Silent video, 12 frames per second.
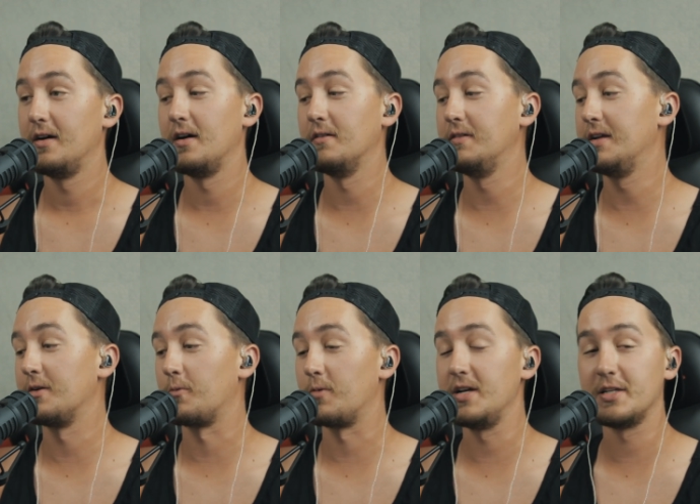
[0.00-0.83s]
Alina
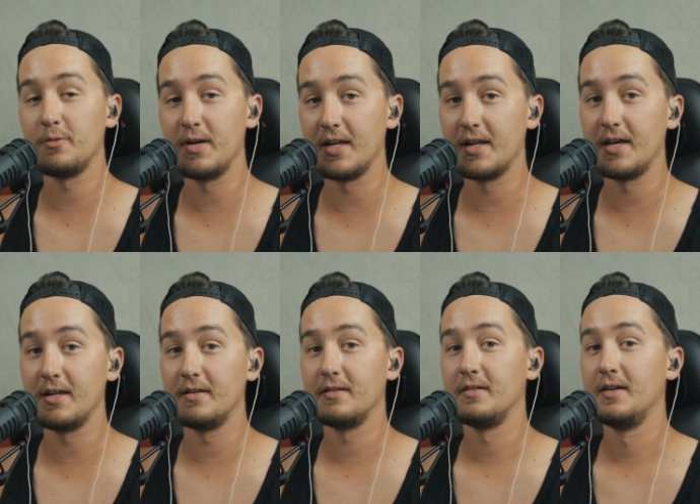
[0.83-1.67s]
retweeted it.
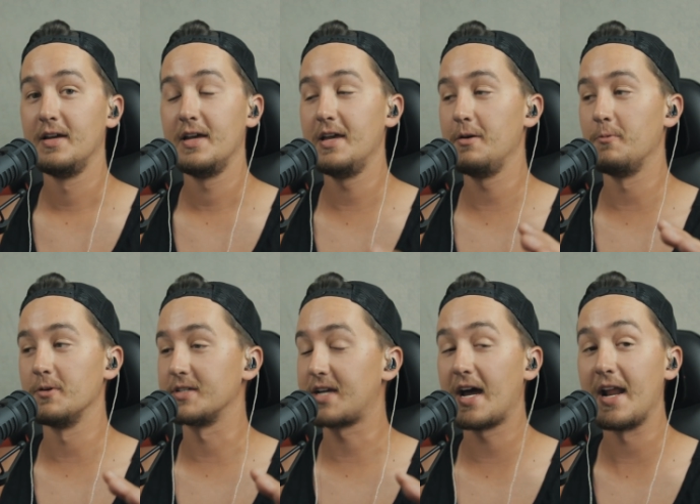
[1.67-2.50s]
It
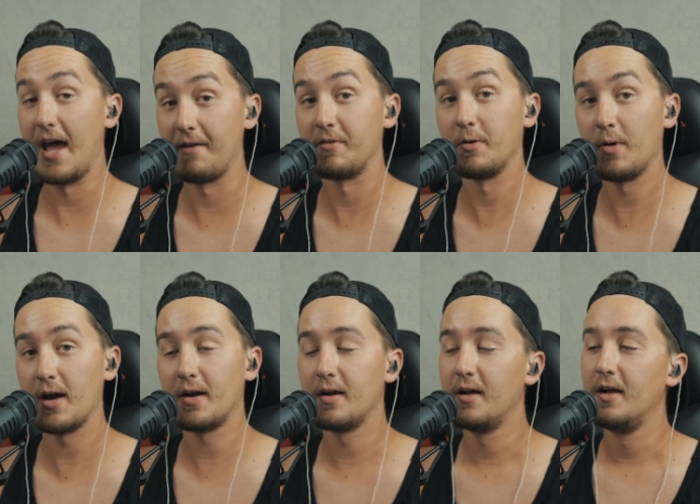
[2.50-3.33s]
was kind of
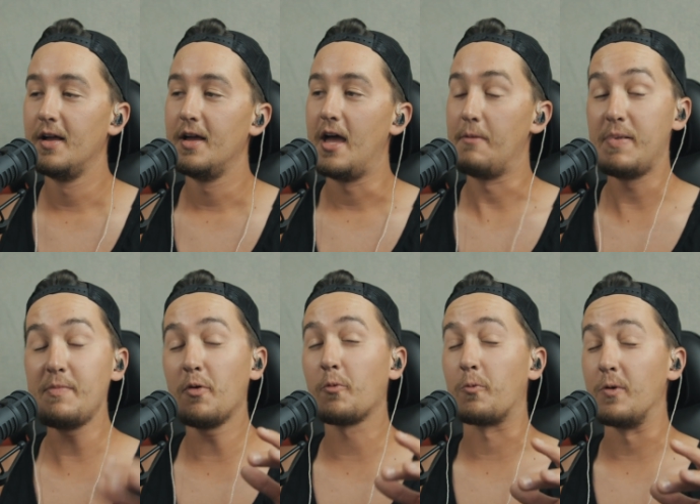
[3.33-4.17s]
everywhere, and
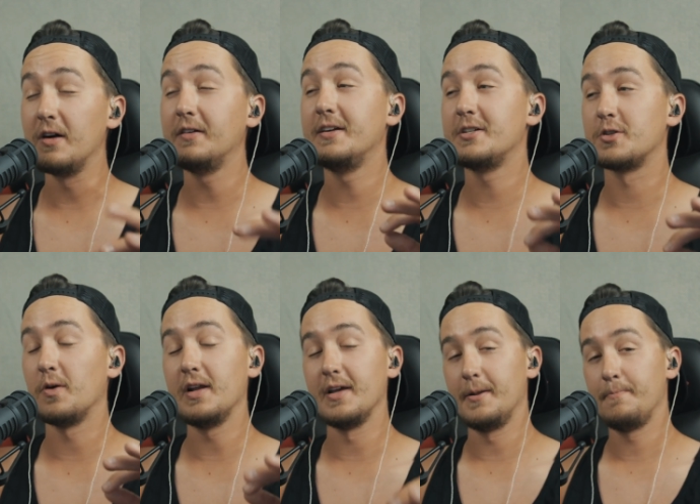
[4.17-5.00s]
people really
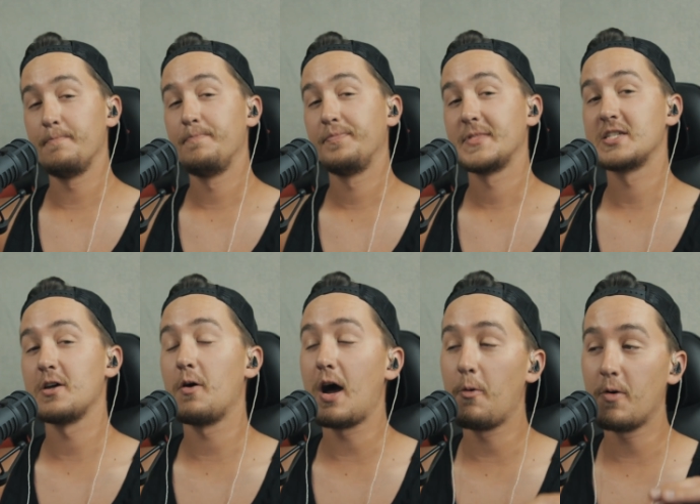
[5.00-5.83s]
enjoyed it.
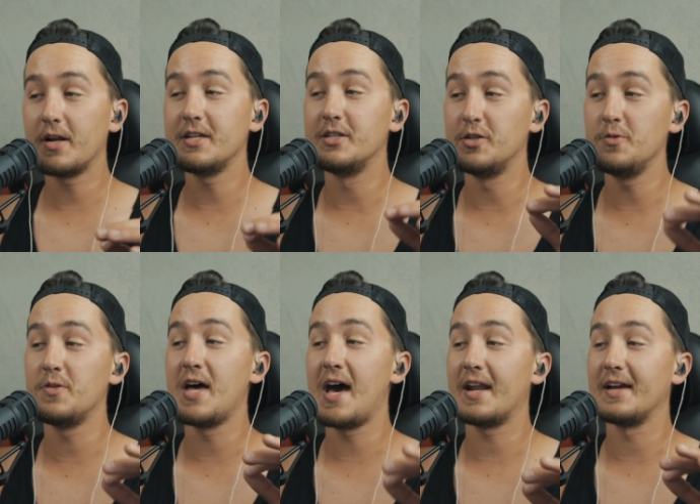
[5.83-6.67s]
So I want to do
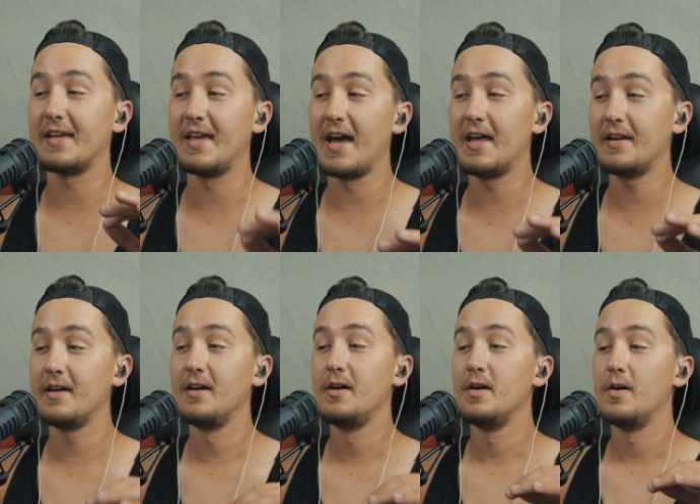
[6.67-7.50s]
that again,
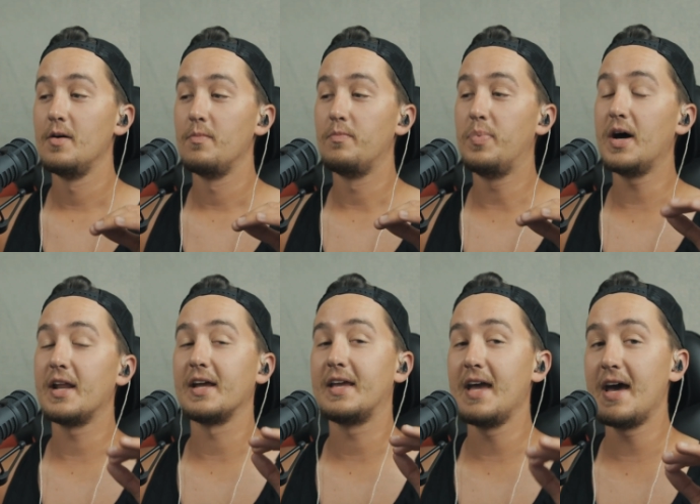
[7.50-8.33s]
but
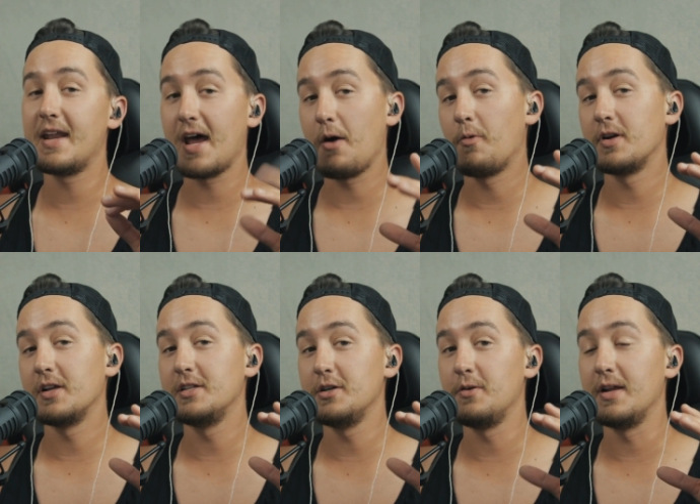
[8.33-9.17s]
again I want to
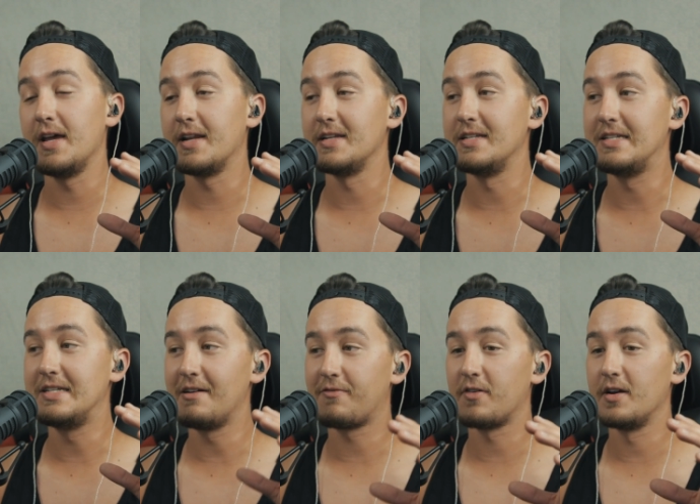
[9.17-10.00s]
do it in a
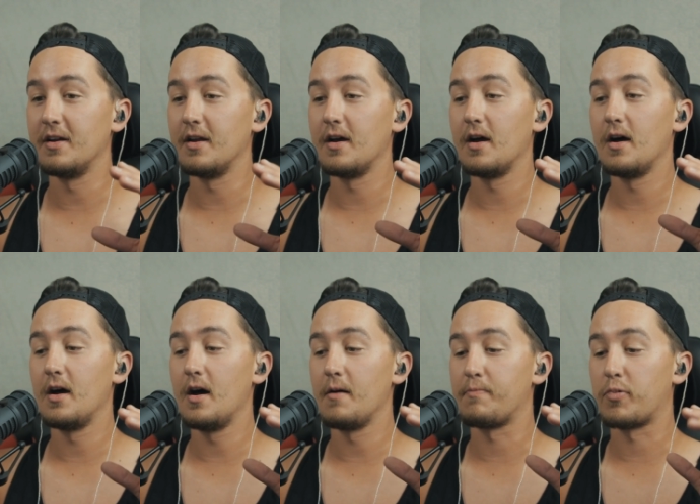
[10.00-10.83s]
different
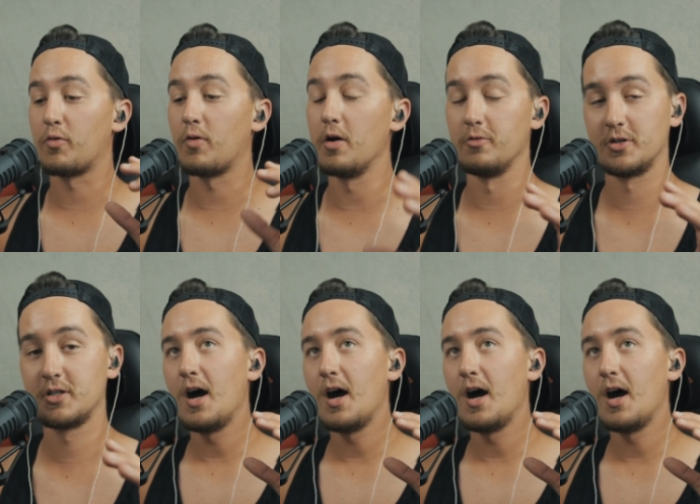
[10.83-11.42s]
approach.